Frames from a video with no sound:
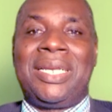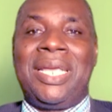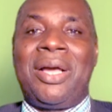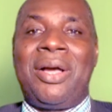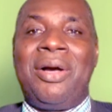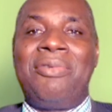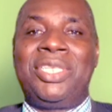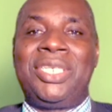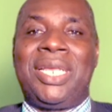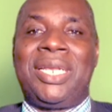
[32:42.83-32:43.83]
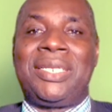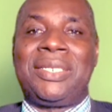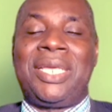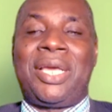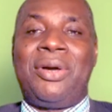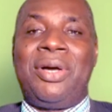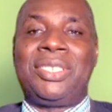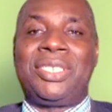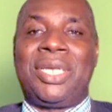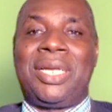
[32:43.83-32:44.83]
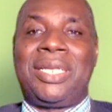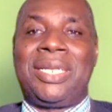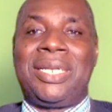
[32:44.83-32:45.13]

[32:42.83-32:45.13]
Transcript: their origin, their culture,